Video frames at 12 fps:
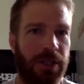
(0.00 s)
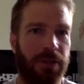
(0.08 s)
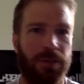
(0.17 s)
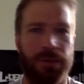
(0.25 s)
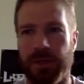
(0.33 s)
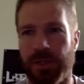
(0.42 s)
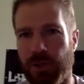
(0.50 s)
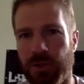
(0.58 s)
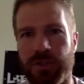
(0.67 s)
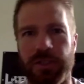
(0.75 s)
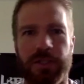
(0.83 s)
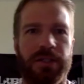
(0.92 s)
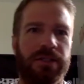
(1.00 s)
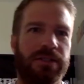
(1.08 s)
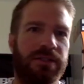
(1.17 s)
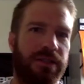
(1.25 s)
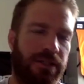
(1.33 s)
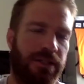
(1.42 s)
with the
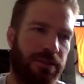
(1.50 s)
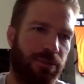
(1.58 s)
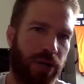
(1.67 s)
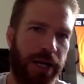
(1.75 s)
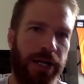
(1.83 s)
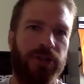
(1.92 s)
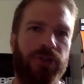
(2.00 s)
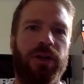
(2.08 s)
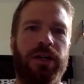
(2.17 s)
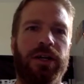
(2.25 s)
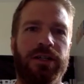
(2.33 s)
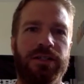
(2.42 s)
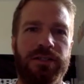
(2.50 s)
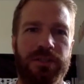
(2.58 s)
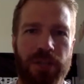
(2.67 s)
Houstons, the Briarcrest,